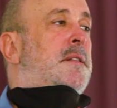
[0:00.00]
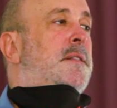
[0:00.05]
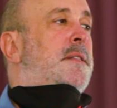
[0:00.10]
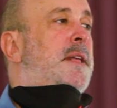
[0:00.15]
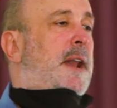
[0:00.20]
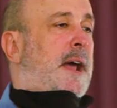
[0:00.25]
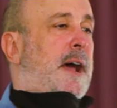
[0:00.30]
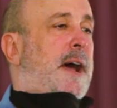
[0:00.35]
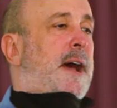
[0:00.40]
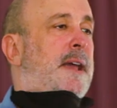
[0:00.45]

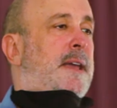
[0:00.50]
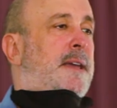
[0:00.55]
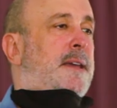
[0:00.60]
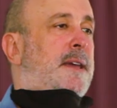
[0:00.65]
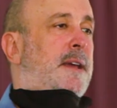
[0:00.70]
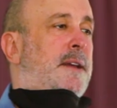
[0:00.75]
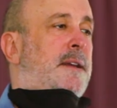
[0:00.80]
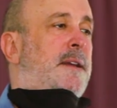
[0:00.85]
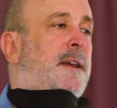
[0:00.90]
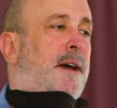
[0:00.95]
that I
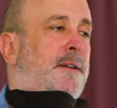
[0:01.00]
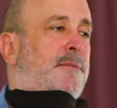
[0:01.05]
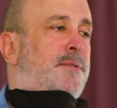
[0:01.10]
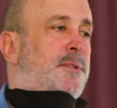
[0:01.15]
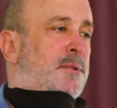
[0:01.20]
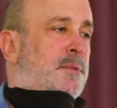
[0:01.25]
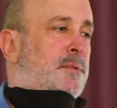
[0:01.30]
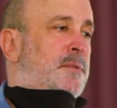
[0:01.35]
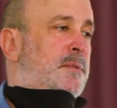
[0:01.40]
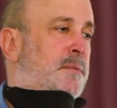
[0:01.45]
can love
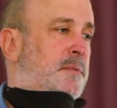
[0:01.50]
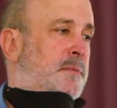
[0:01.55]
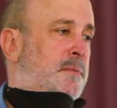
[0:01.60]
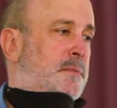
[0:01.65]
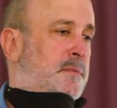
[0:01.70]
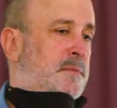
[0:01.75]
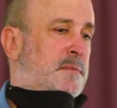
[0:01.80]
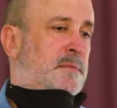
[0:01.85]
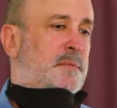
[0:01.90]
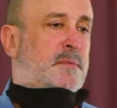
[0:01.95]
you.
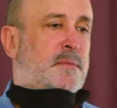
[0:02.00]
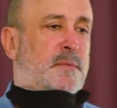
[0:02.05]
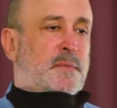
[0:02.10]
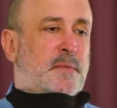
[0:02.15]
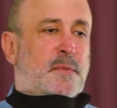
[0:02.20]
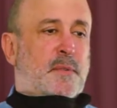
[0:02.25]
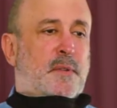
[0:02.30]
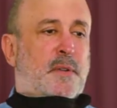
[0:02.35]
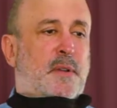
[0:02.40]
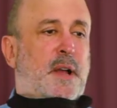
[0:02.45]

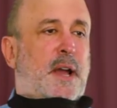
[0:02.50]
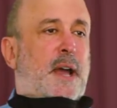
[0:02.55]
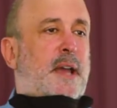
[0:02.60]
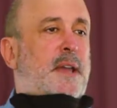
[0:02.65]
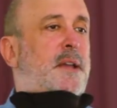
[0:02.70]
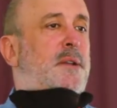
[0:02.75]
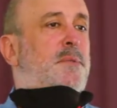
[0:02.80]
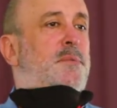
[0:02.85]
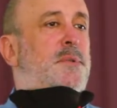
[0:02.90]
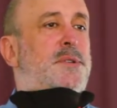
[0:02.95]
I
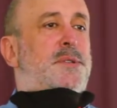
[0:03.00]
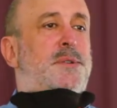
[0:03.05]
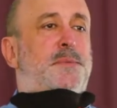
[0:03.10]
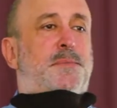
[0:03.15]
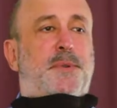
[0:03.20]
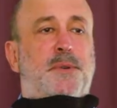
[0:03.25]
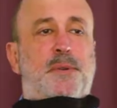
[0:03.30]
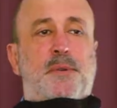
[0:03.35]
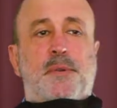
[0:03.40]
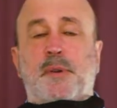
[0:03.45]
can
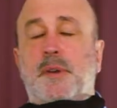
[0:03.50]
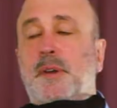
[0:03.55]
worship you.